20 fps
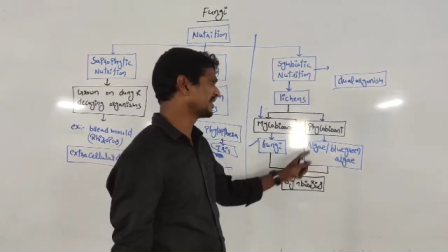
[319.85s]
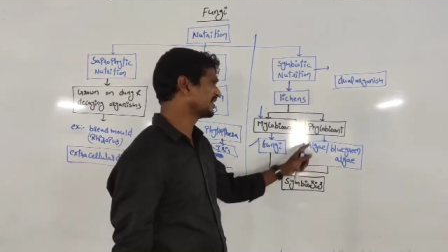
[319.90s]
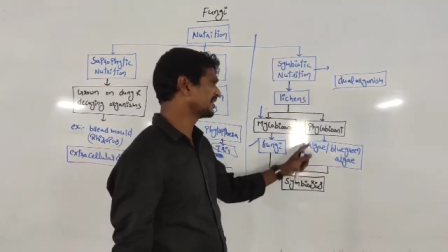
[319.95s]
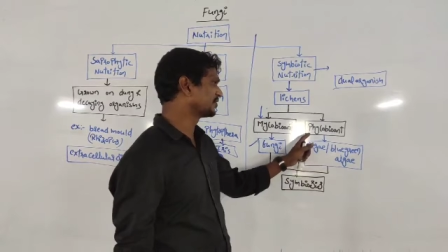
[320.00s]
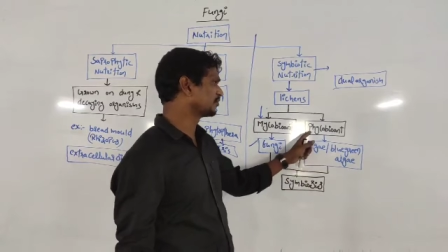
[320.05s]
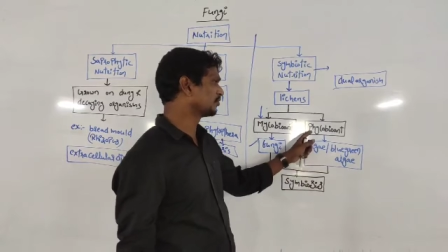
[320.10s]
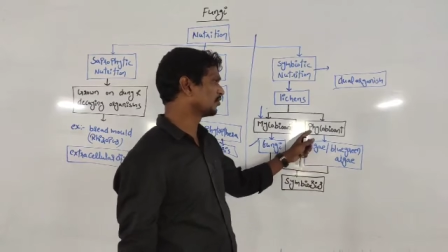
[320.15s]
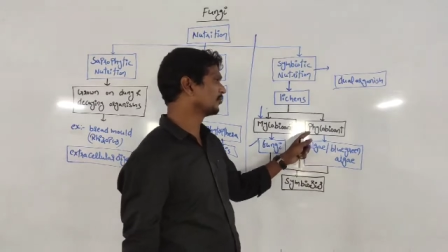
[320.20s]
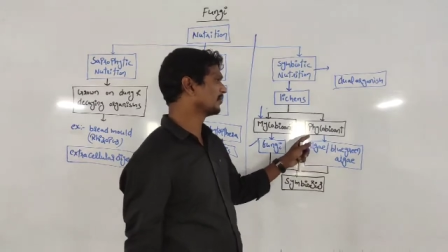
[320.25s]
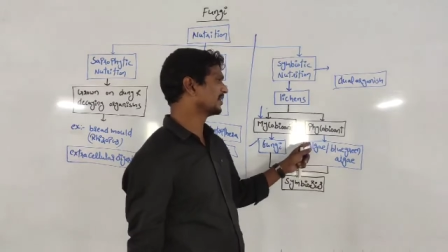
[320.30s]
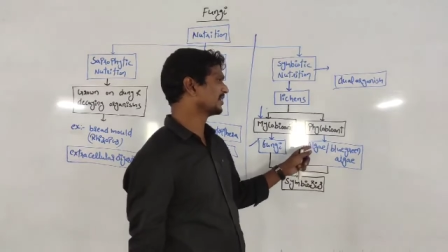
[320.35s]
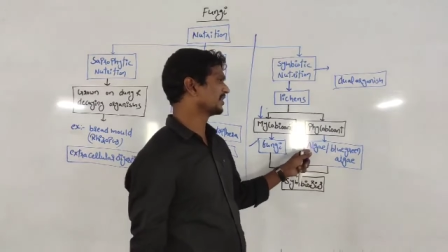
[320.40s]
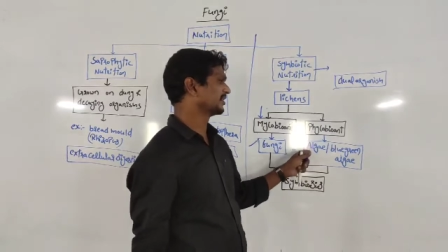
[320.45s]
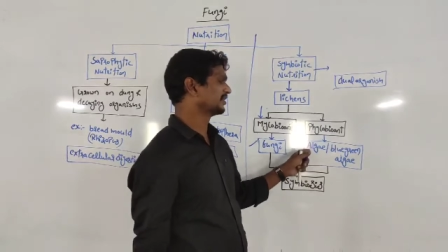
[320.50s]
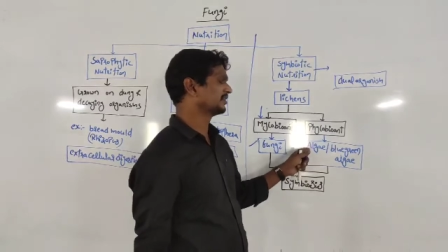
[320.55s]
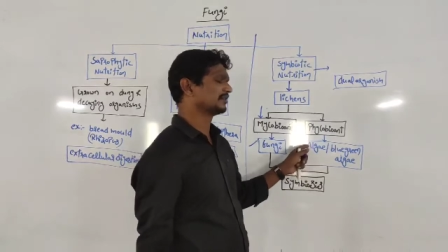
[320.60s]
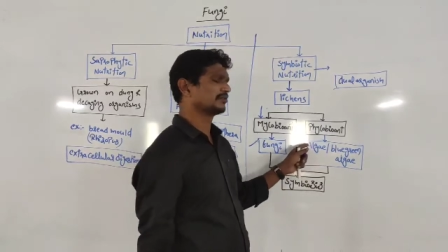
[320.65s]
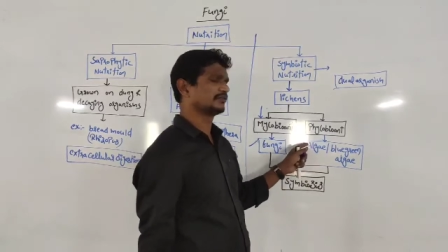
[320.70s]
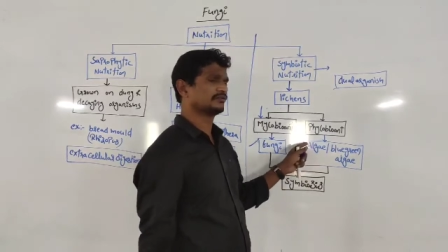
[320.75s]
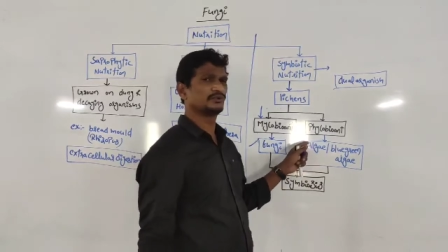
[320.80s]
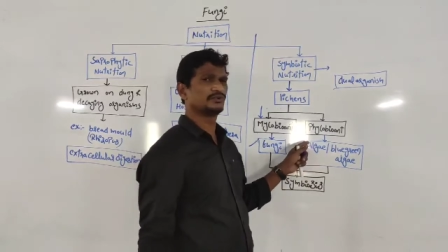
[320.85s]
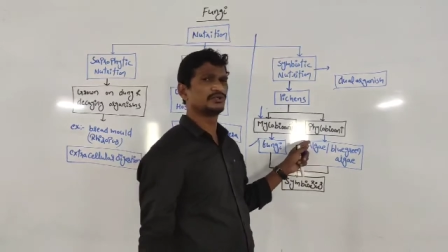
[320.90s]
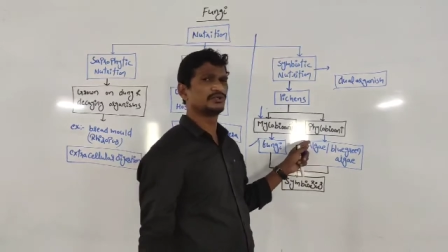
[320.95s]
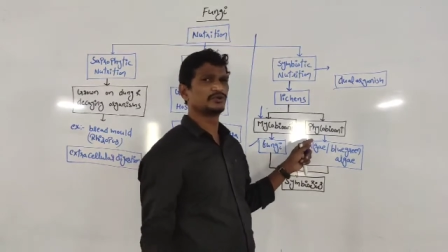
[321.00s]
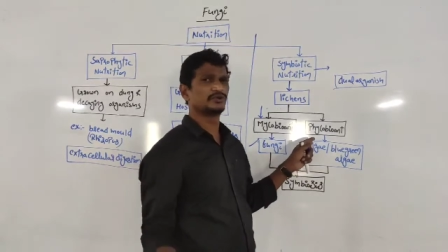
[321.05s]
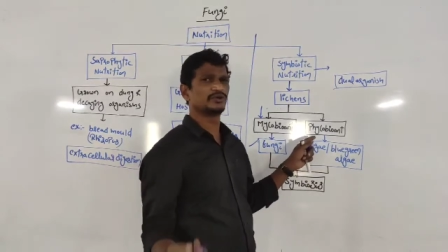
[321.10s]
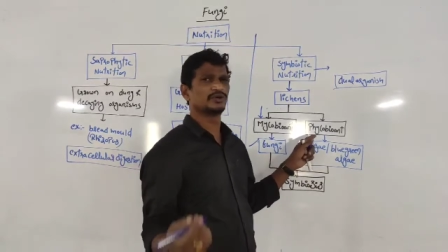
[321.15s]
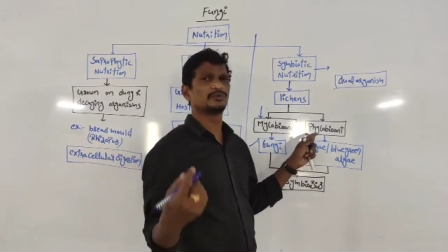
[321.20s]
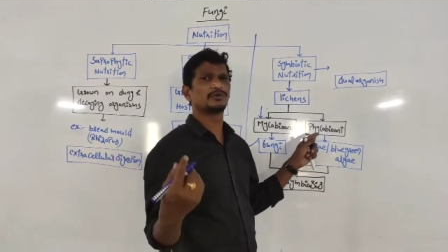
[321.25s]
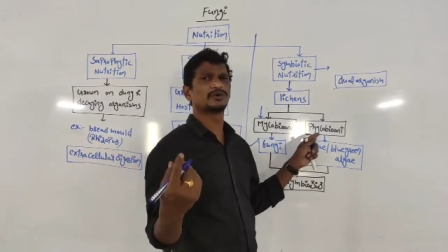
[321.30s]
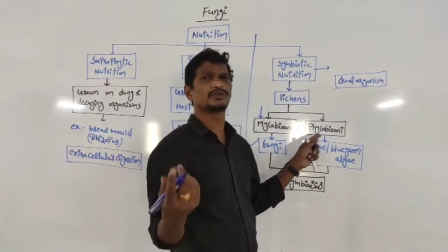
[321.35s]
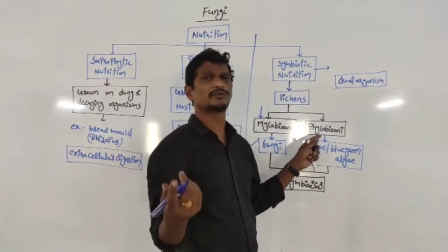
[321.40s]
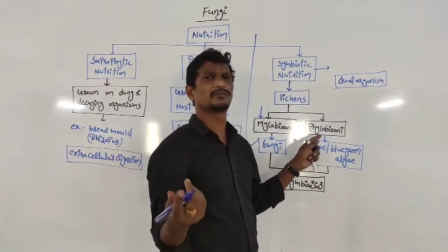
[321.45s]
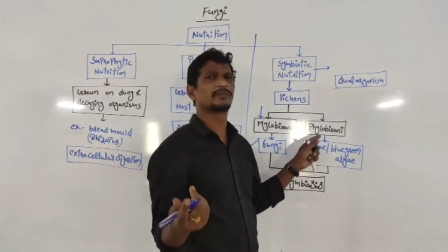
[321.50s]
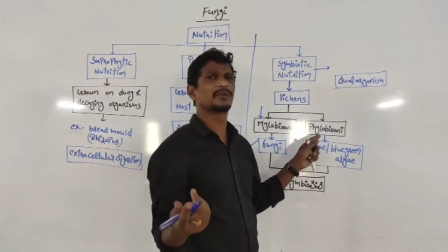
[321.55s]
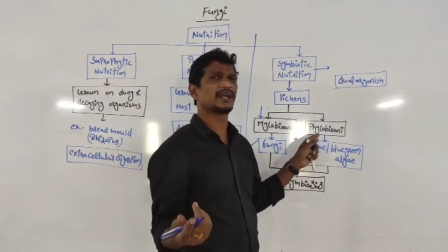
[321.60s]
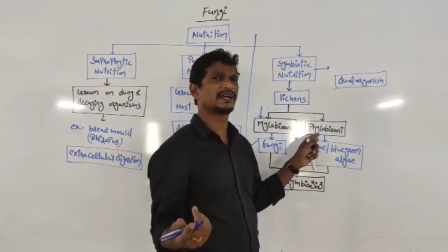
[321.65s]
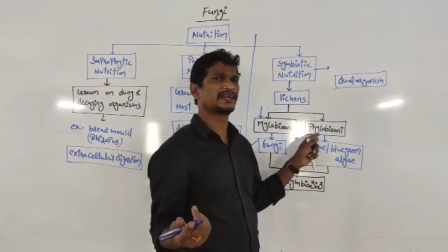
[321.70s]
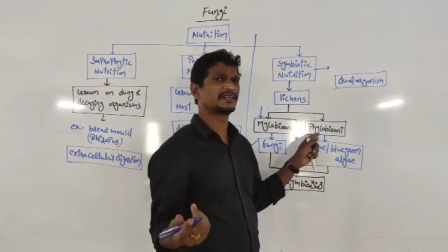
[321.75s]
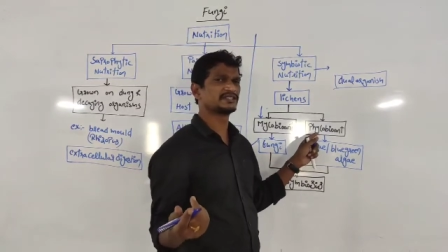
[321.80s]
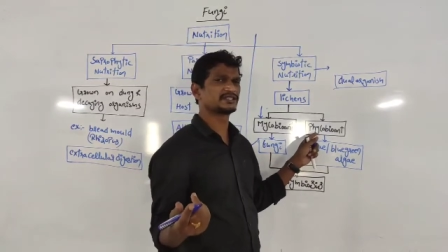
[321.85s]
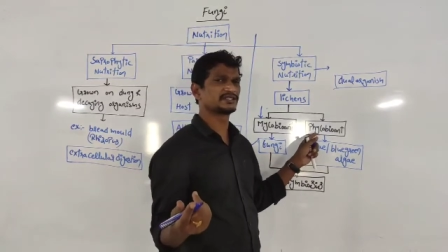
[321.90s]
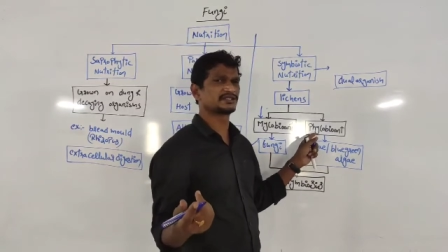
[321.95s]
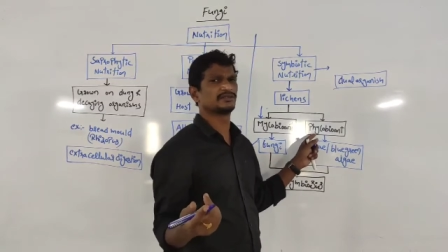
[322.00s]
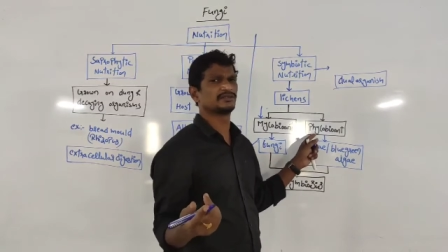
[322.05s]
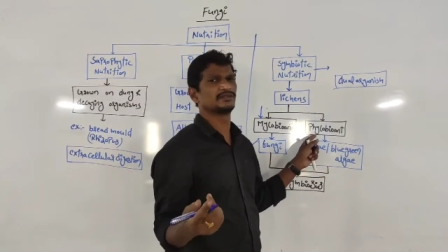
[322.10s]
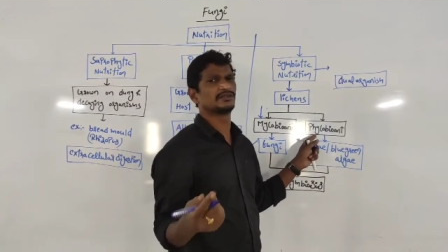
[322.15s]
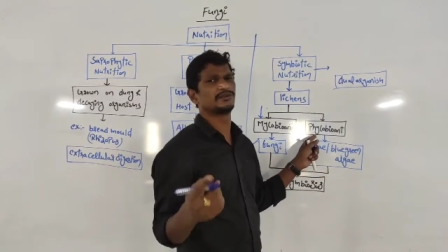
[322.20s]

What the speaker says: phycobiota. We know about the plants,